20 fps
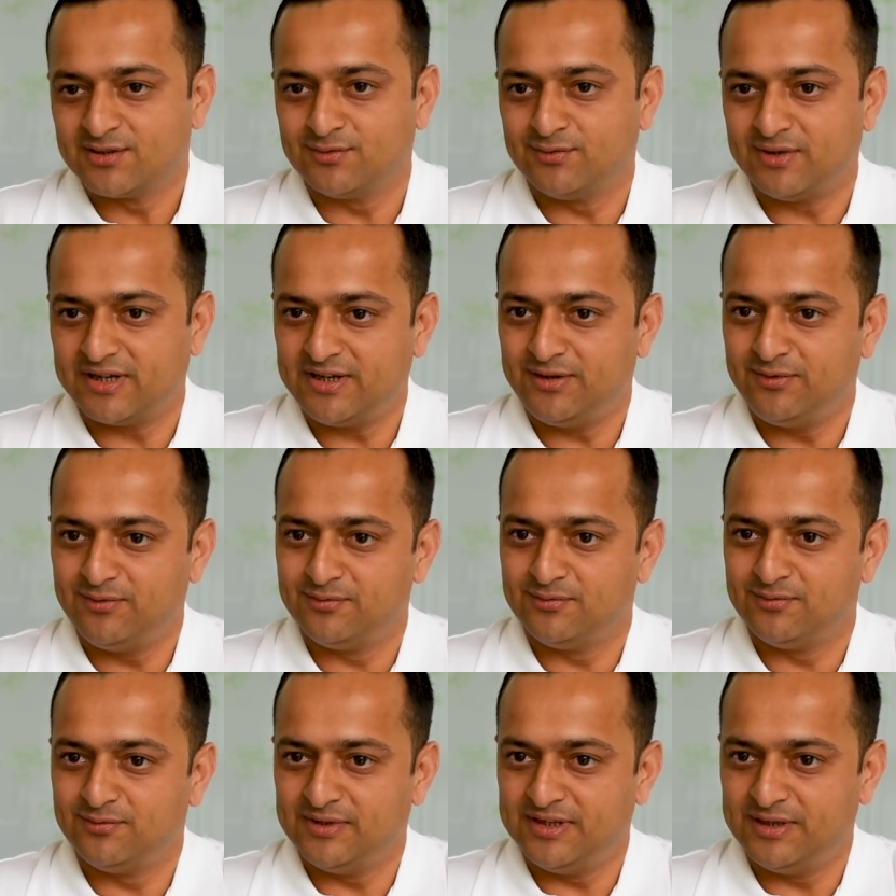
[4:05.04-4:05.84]
so what
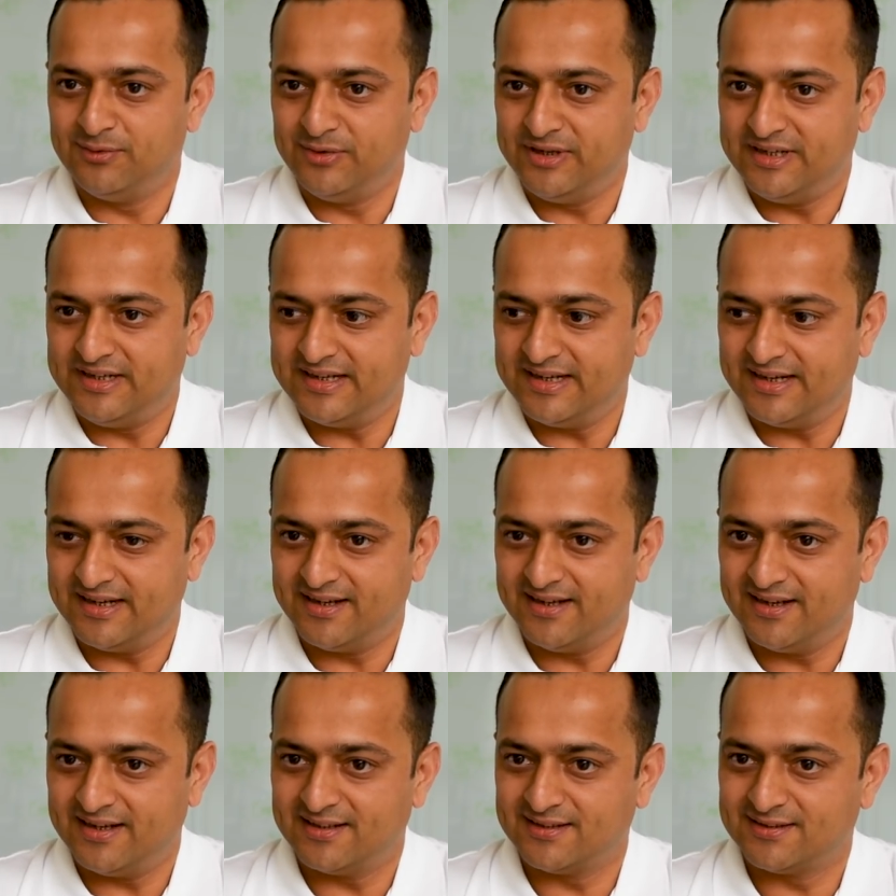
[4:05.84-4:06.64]
we we
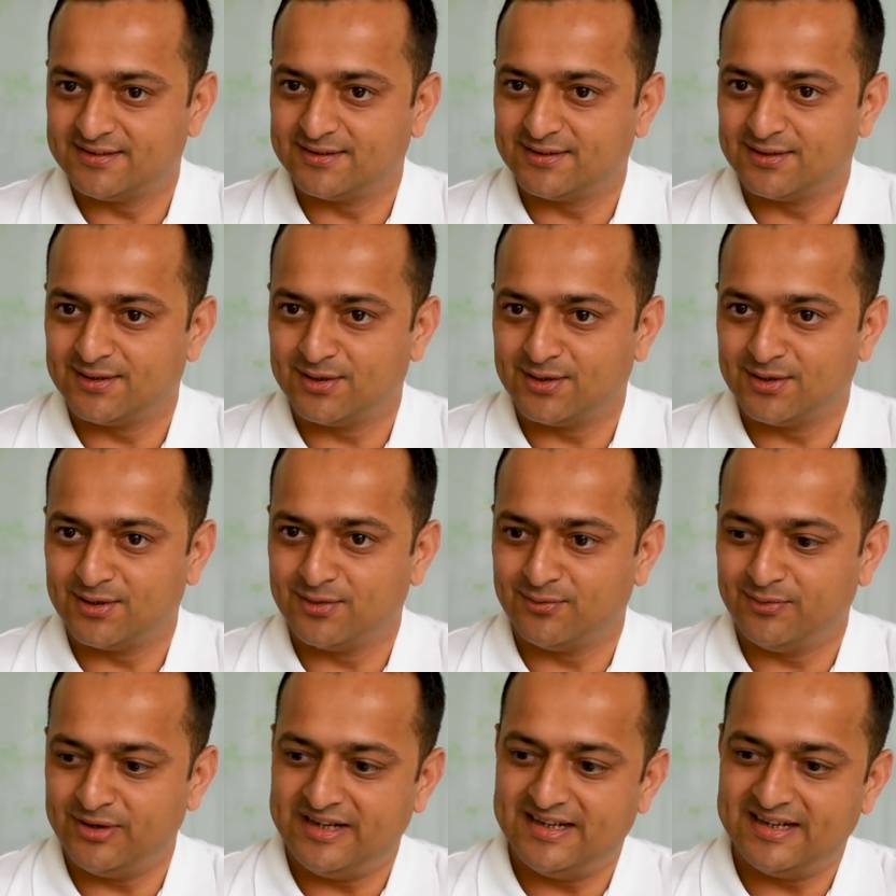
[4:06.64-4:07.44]
did is
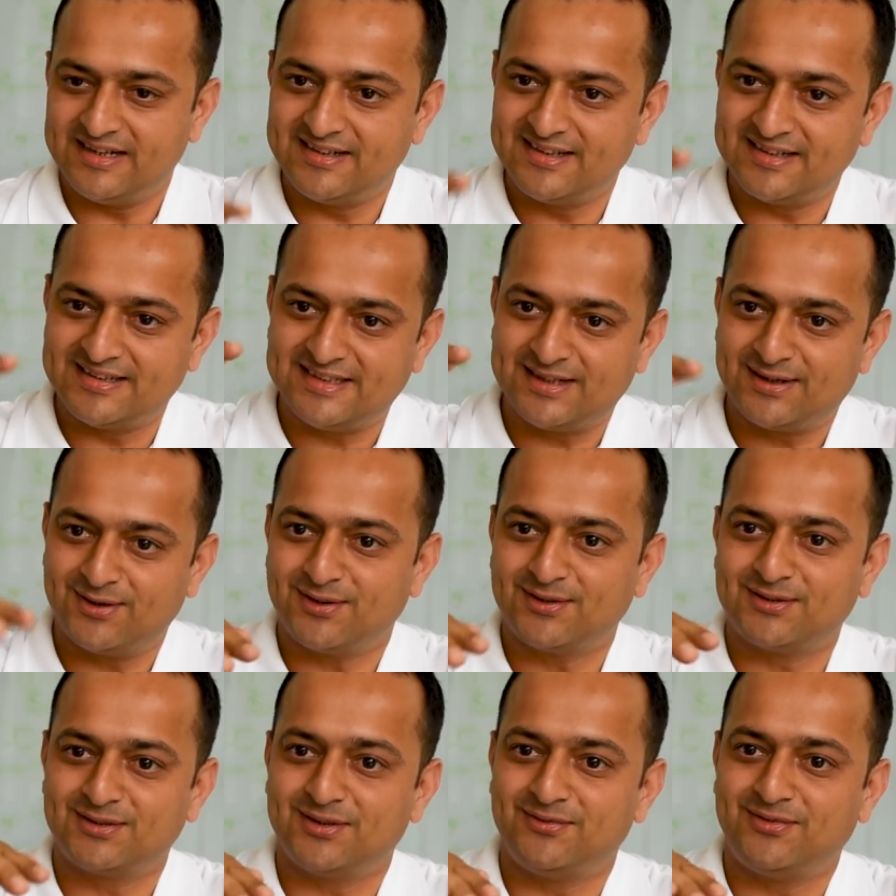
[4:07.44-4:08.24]
uh, we did the
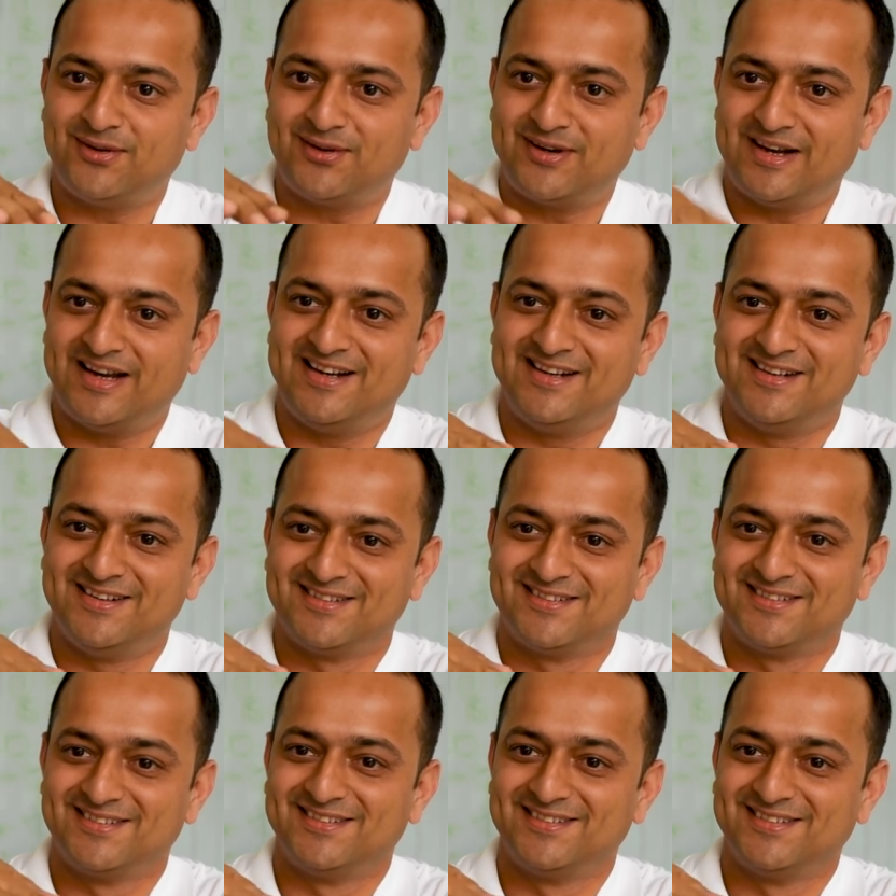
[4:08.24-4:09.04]
xerox of our
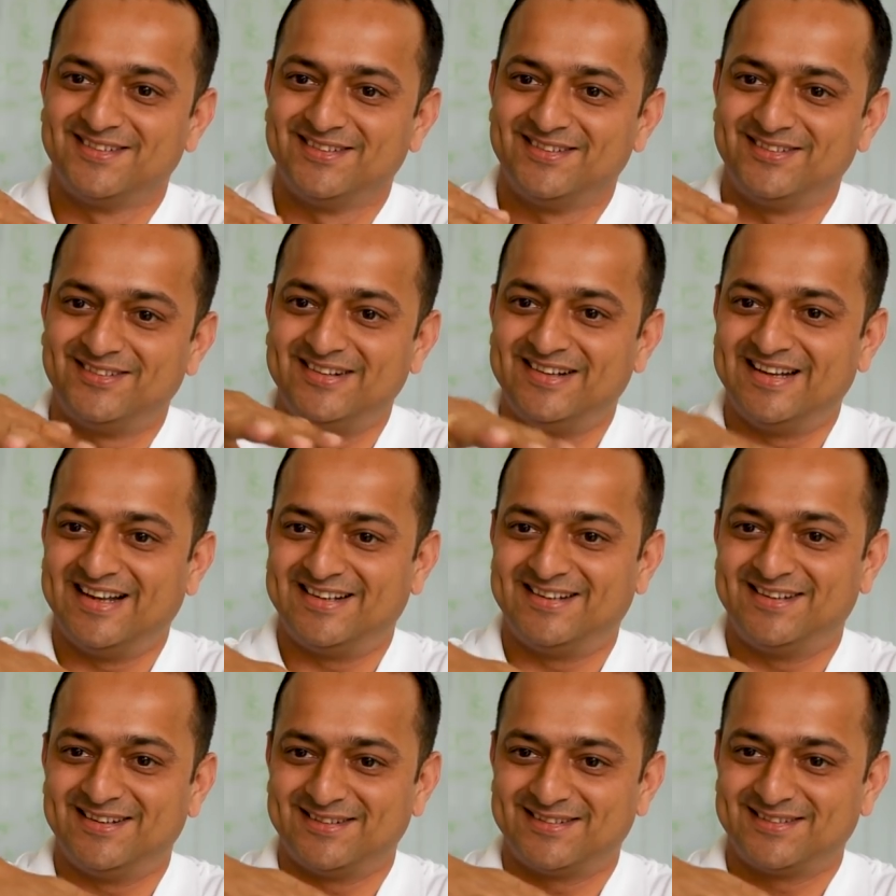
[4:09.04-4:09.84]
hand doing
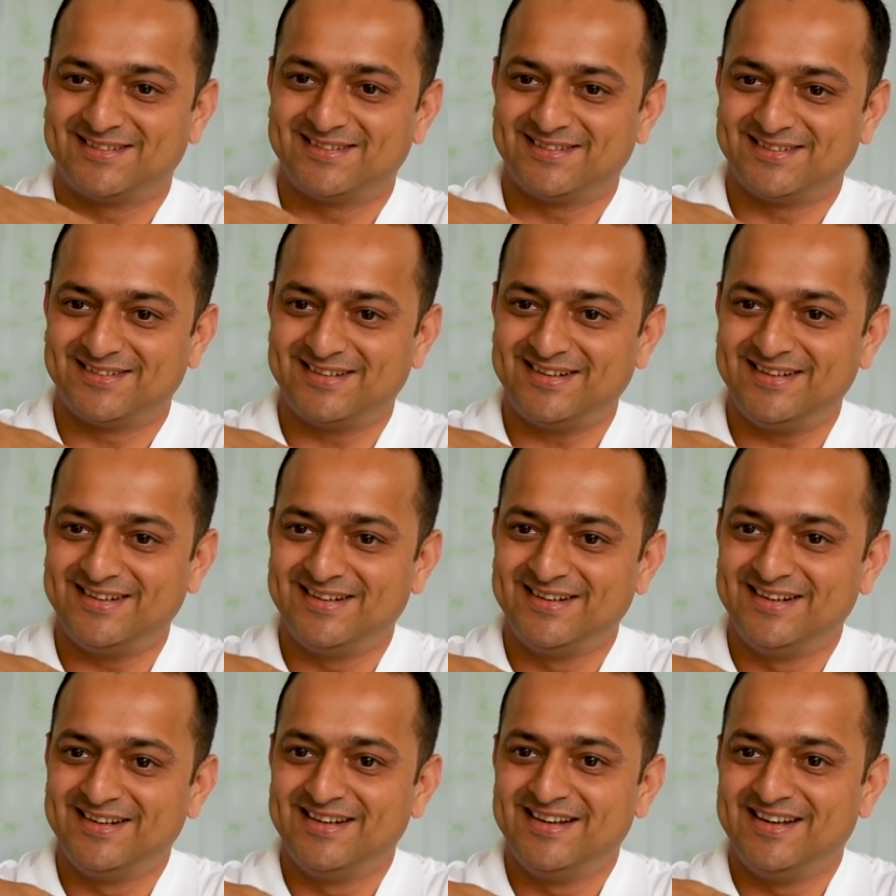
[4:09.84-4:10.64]
like this
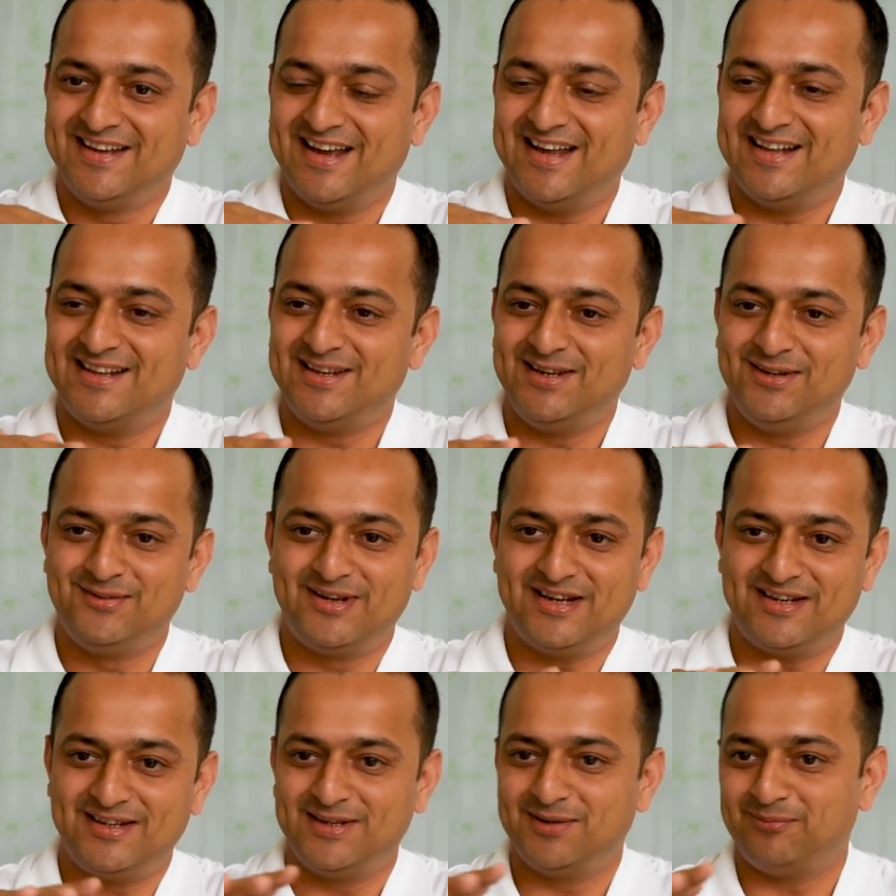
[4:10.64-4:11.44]
right and then
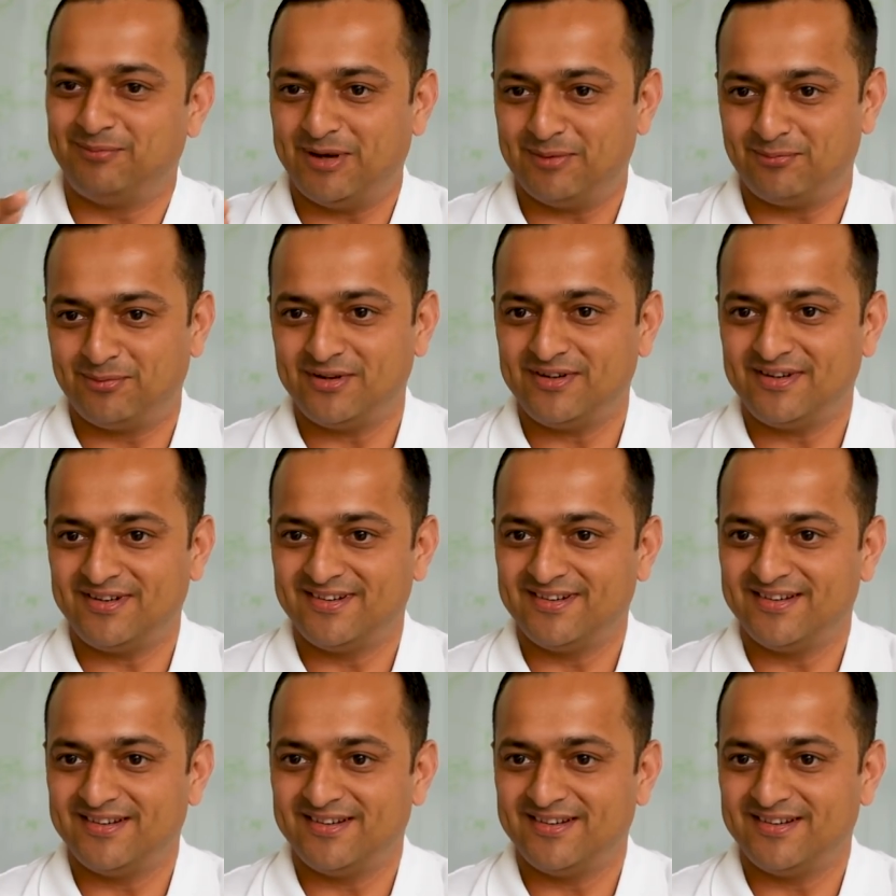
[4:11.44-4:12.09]
you get in a paper